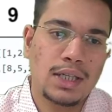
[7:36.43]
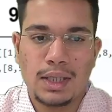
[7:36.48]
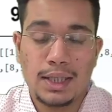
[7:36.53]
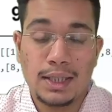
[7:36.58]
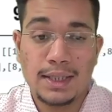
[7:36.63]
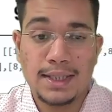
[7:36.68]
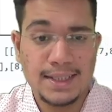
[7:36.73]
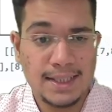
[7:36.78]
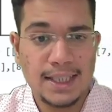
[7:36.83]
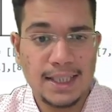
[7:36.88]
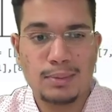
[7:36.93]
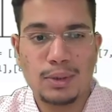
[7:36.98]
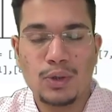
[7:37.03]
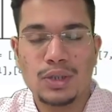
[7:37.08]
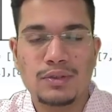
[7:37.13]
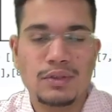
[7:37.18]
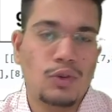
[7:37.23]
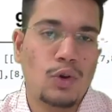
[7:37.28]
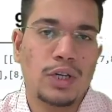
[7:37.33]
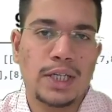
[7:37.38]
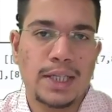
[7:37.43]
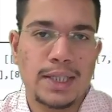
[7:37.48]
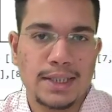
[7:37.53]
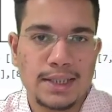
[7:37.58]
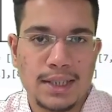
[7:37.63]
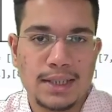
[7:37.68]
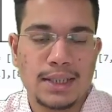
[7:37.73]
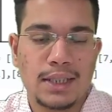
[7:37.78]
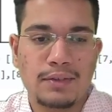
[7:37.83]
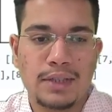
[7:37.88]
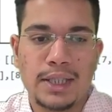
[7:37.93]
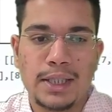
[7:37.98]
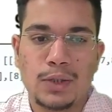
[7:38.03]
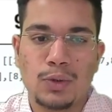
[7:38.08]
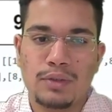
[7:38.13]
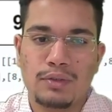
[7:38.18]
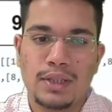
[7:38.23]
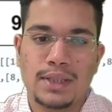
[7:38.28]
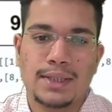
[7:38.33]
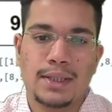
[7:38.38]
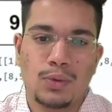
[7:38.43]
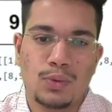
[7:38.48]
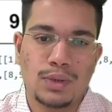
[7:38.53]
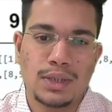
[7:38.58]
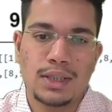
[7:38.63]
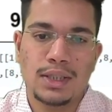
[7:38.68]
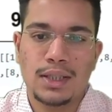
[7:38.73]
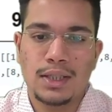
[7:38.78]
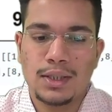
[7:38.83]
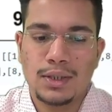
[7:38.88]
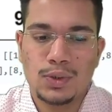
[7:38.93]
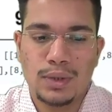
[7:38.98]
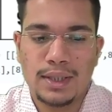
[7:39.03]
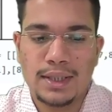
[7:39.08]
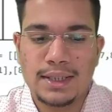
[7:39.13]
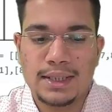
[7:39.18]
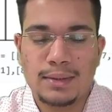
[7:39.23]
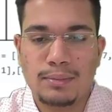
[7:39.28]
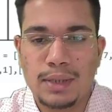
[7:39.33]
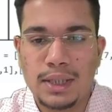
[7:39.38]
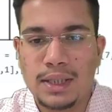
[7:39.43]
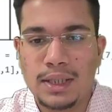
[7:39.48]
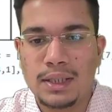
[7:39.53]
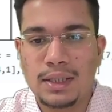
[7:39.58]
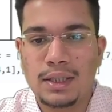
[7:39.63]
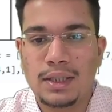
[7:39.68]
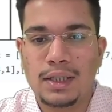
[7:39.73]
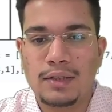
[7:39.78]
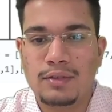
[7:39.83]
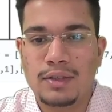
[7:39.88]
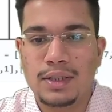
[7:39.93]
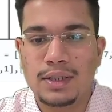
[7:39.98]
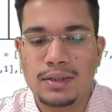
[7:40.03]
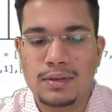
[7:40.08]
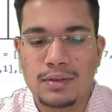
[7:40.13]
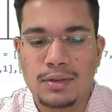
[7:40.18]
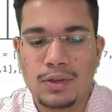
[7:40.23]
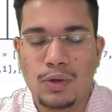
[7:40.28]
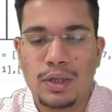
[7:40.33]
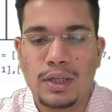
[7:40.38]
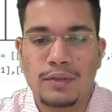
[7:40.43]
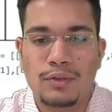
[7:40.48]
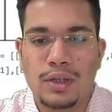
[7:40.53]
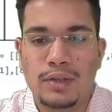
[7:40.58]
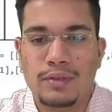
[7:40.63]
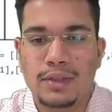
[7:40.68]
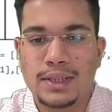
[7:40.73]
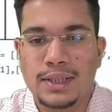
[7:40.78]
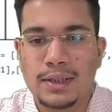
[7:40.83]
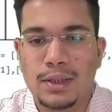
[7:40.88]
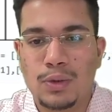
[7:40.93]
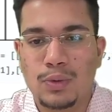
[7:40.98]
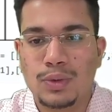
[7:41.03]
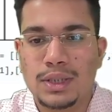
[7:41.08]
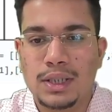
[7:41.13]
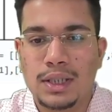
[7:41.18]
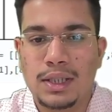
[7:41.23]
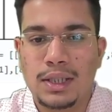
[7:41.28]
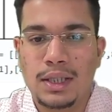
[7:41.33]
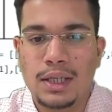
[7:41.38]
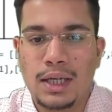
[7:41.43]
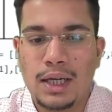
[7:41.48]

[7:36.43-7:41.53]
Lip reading: In this case, because we've already discussed that we need to reverse the rows, so I can simply call it for reversing the rows.